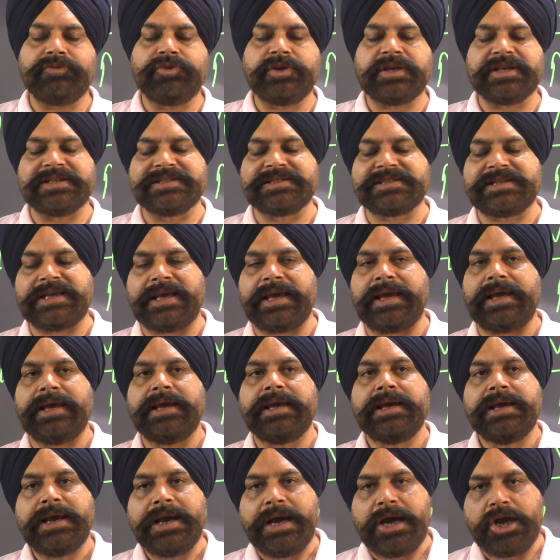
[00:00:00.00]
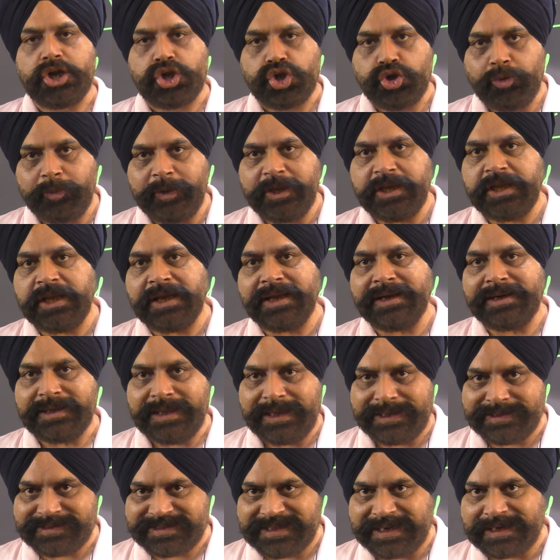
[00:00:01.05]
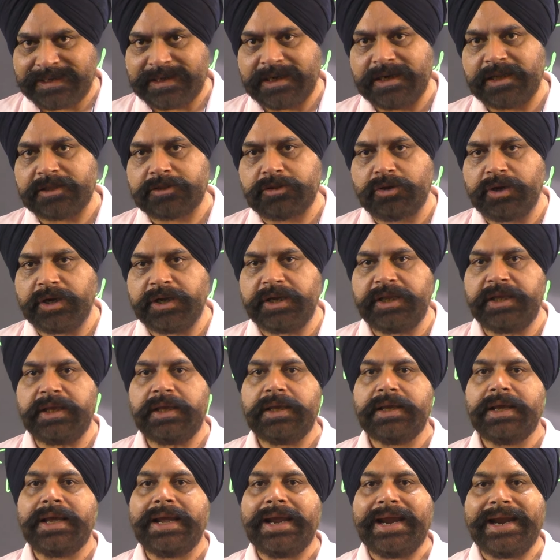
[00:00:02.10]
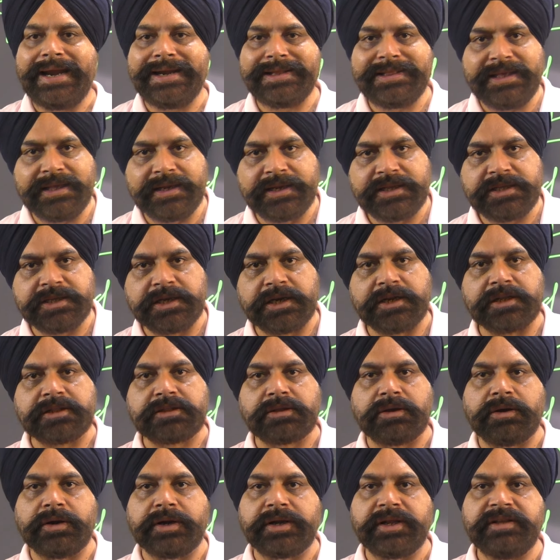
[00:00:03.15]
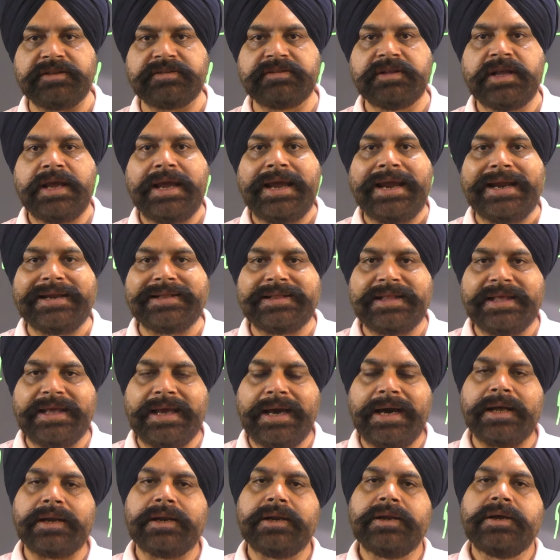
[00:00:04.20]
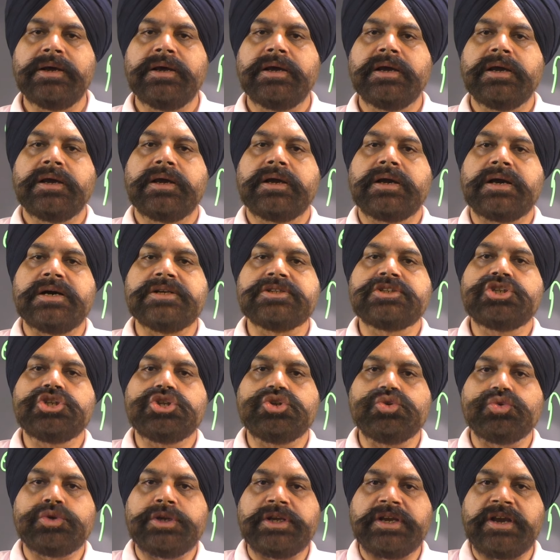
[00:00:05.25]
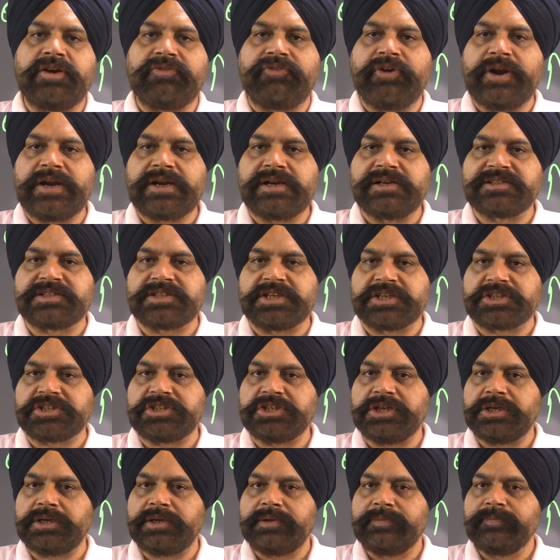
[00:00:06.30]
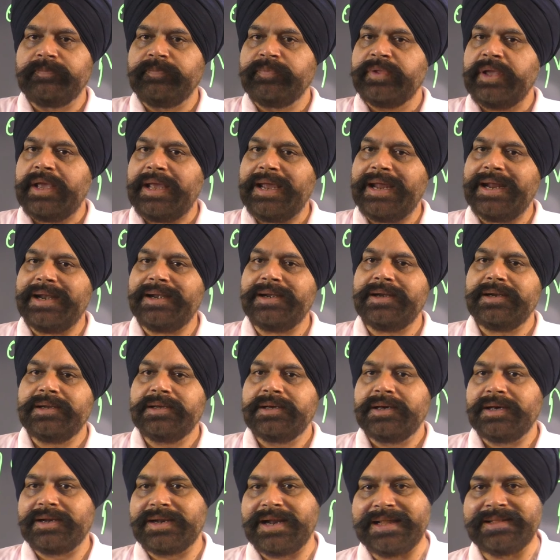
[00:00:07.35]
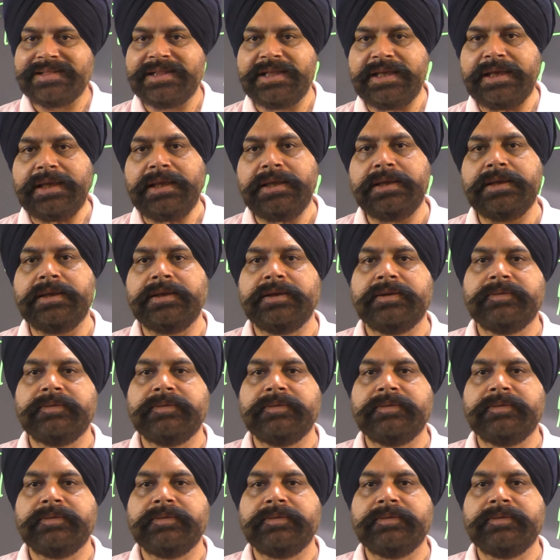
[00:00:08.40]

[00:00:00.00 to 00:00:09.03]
we can say a dominion, a central authority and the regional authorities, and they are constituting a federal structure and run the